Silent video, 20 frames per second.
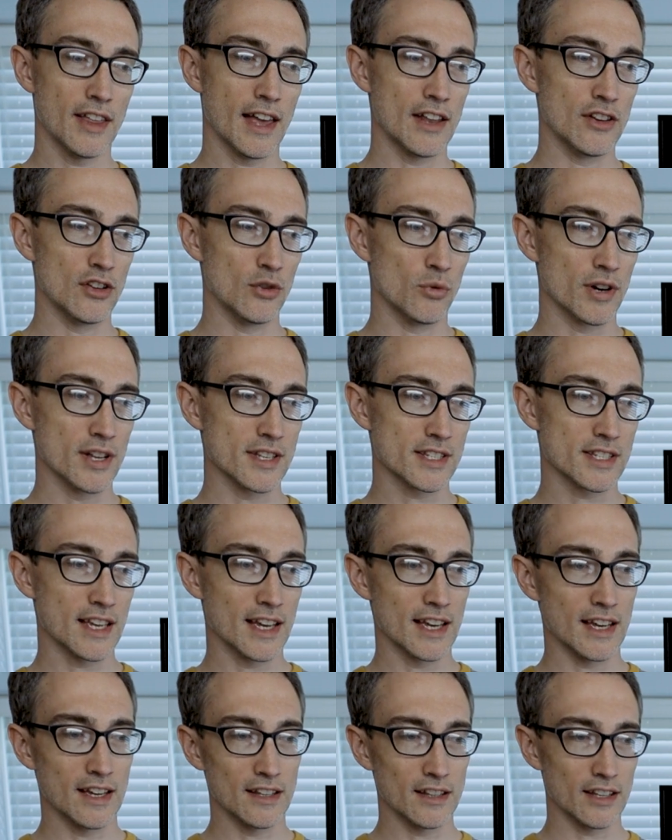and you want to
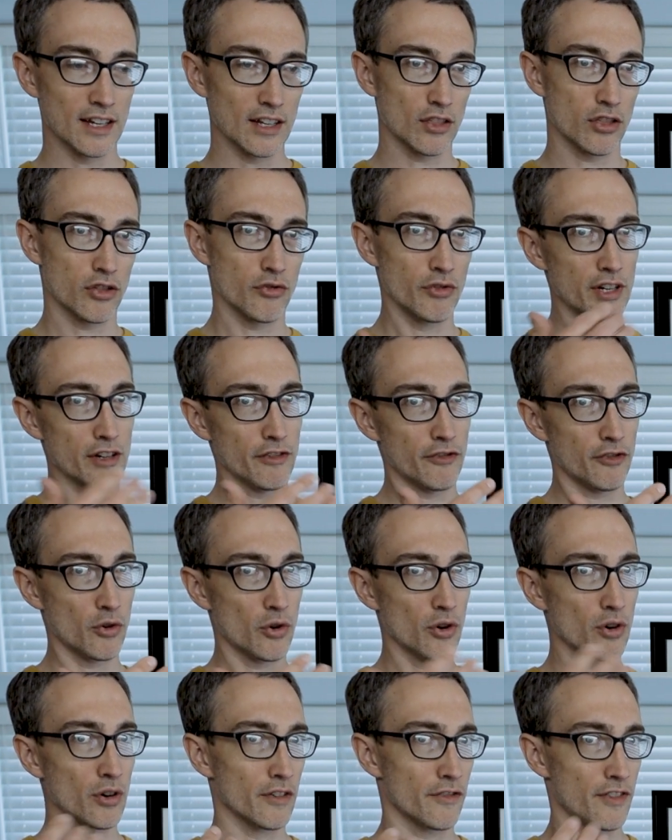say like 3 to
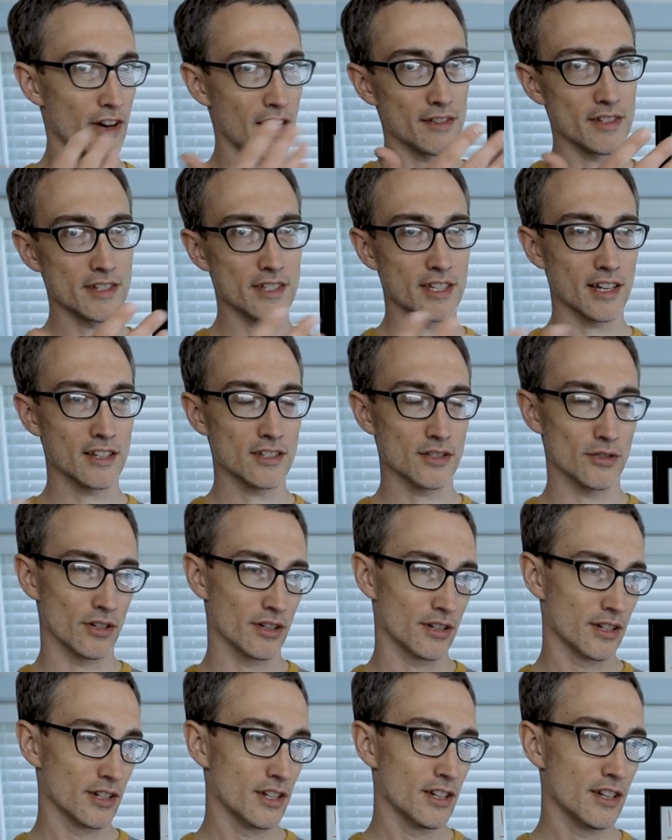4 or 5 to 6
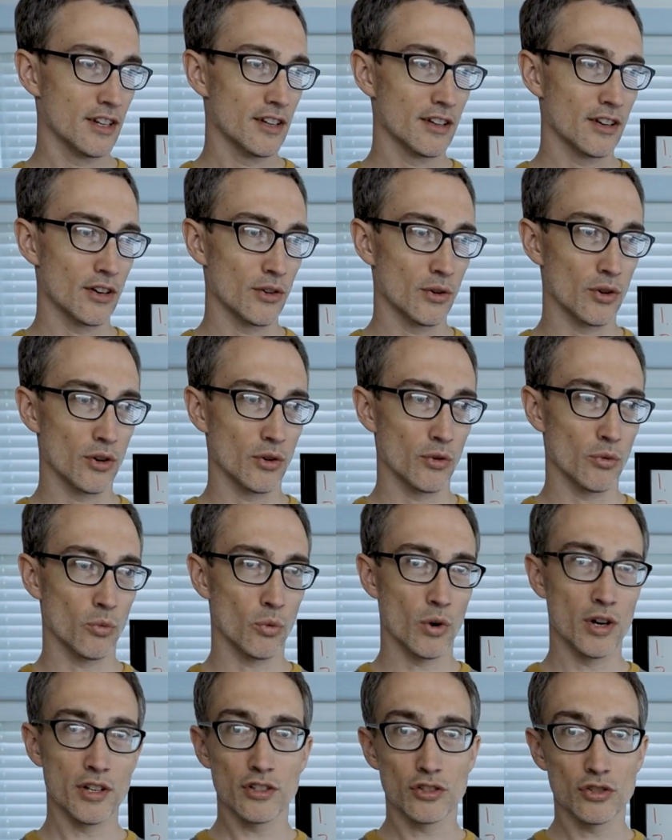or
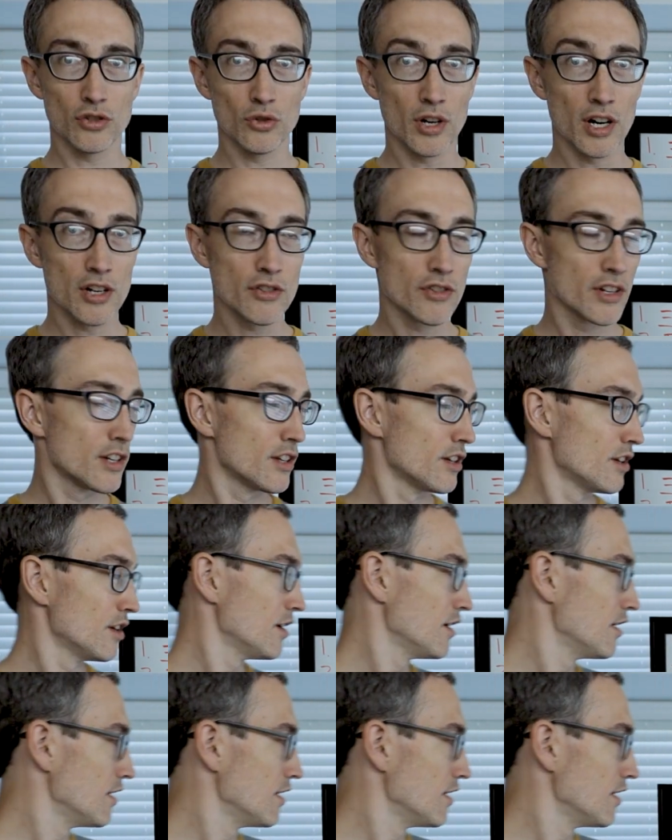1 to 200,